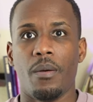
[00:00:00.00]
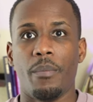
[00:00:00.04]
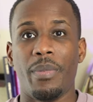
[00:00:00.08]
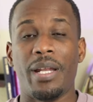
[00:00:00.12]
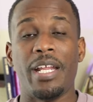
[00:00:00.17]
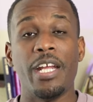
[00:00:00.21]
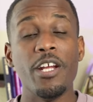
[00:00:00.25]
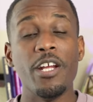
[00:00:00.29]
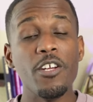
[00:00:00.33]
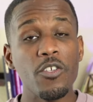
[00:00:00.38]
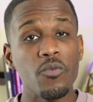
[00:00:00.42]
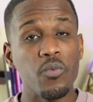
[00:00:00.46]
But
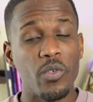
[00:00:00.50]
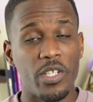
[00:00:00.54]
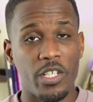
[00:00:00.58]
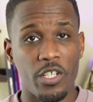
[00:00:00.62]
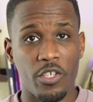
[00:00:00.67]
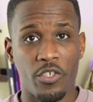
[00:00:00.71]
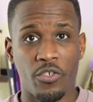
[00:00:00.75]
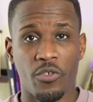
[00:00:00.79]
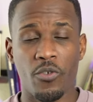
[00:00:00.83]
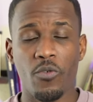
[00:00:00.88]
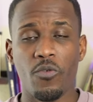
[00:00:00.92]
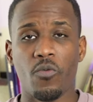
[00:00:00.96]
here's what the
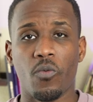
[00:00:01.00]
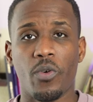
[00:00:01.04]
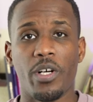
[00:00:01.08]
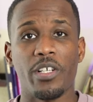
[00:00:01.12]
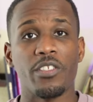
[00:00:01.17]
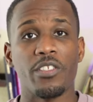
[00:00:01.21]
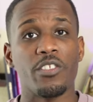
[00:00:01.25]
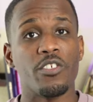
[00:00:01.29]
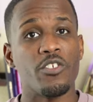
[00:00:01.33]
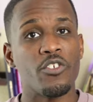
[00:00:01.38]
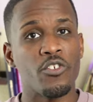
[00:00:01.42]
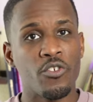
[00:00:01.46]
truth was
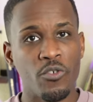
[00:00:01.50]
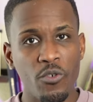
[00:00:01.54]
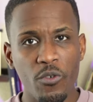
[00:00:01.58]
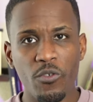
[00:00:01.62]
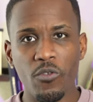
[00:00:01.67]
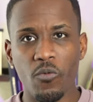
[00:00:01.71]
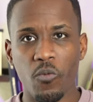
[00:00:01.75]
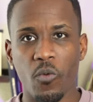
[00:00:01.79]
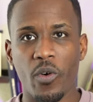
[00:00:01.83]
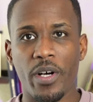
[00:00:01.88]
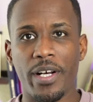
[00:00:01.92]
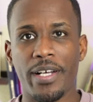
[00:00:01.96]
the
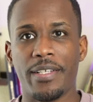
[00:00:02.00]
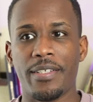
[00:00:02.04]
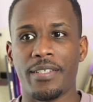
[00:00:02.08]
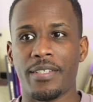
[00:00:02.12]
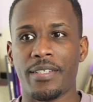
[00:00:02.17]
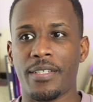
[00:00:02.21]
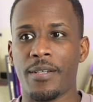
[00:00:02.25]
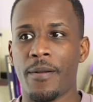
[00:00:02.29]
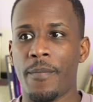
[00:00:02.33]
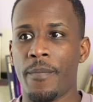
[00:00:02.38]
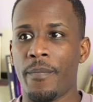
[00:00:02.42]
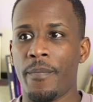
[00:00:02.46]
truth was,